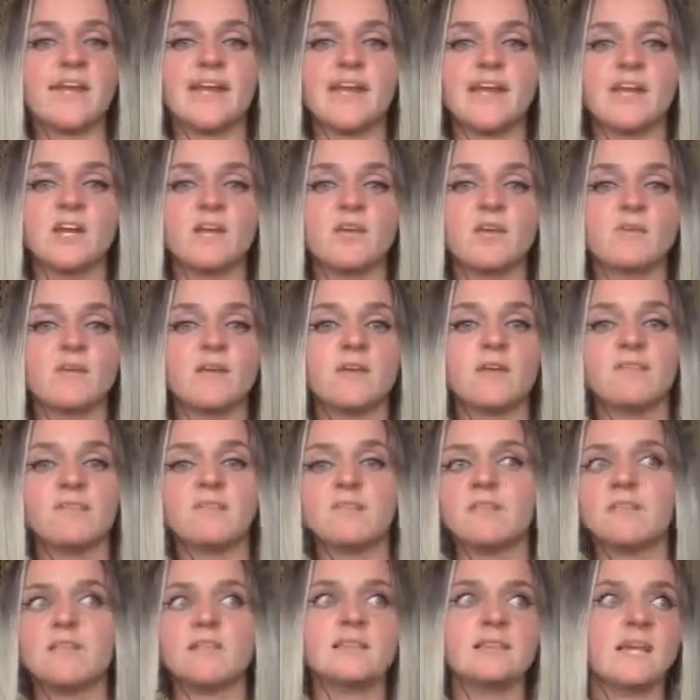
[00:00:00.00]
angry and
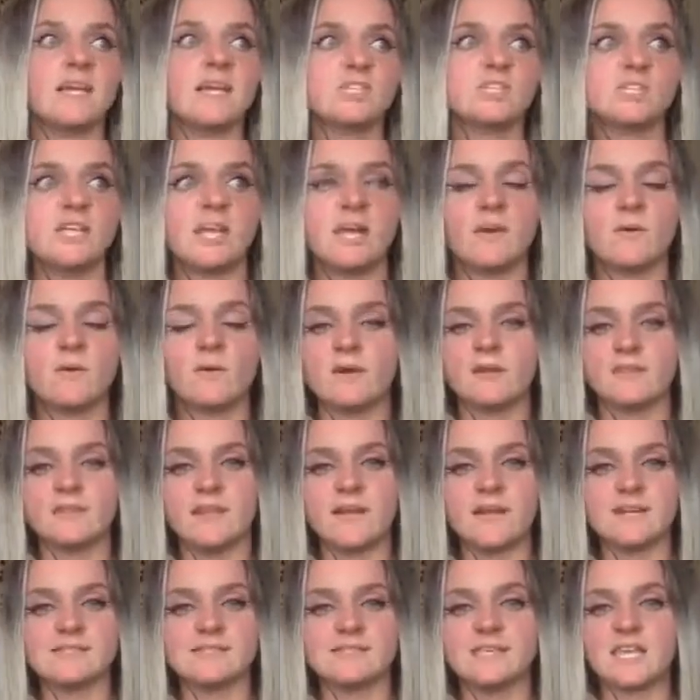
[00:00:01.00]
then you lash out at
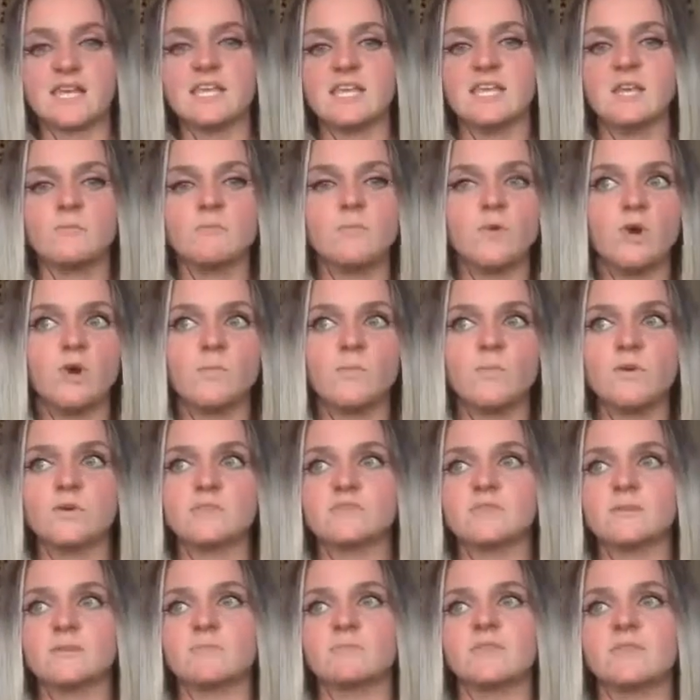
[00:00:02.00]
like say your mom or
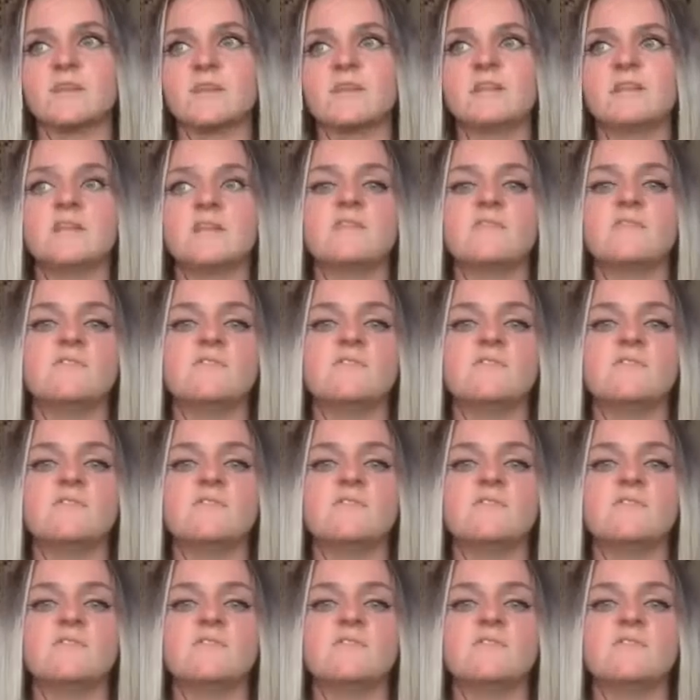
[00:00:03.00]
something and you